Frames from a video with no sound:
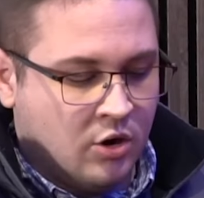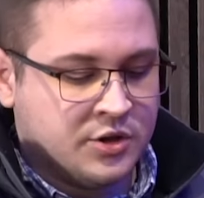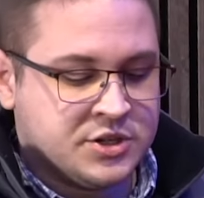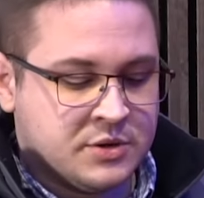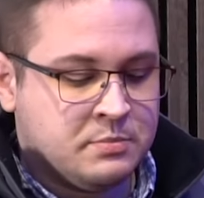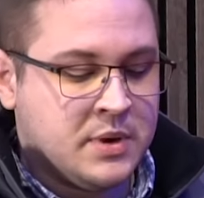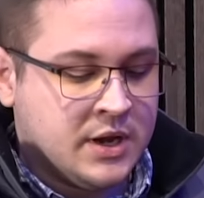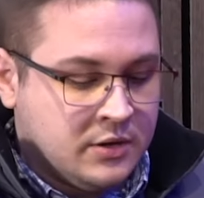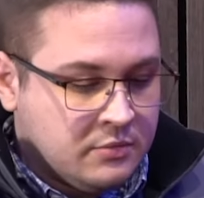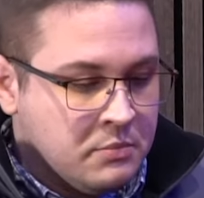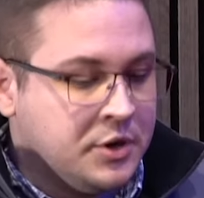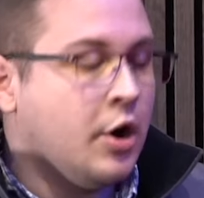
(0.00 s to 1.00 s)
there's a big
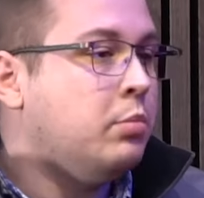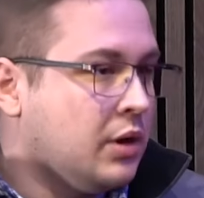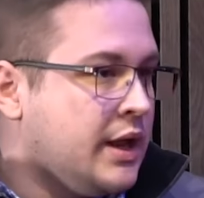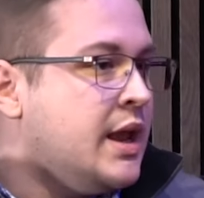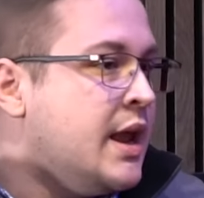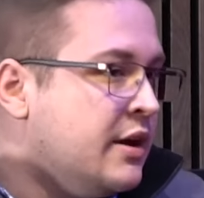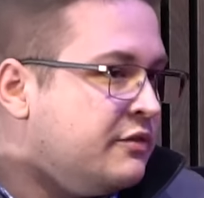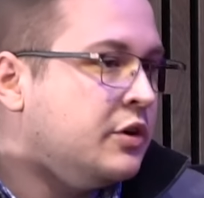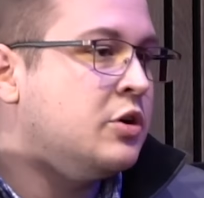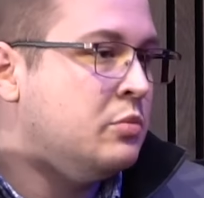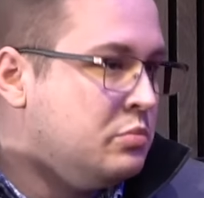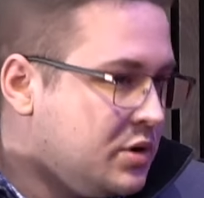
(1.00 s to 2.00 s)
monopoly here for
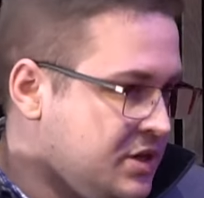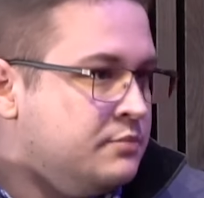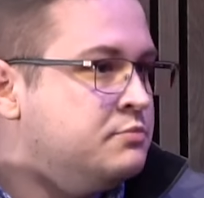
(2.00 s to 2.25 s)
companies